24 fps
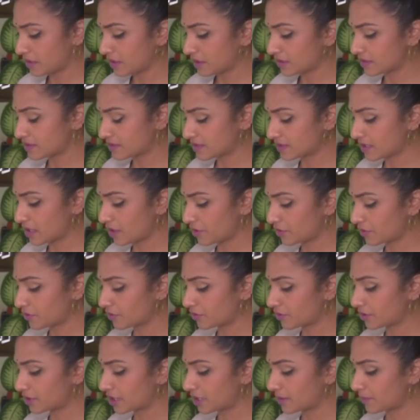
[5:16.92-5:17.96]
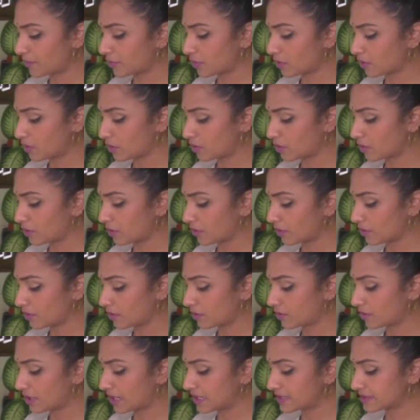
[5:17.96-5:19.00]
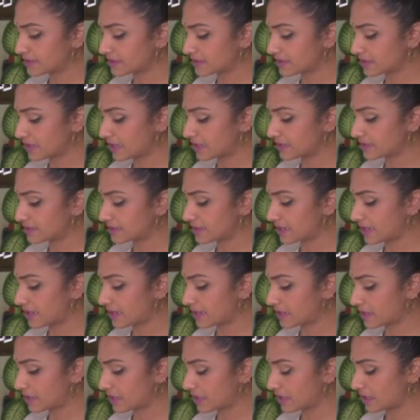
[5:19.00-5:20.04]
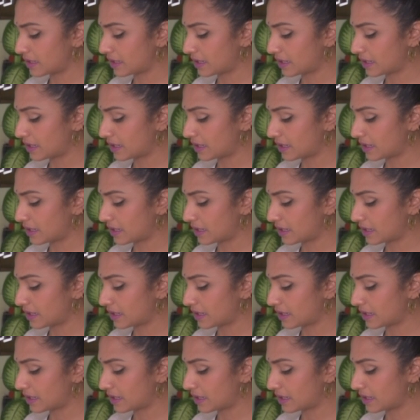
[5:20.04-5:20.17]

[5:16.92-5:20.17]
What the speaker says: This is how you're going to keep your rice nice and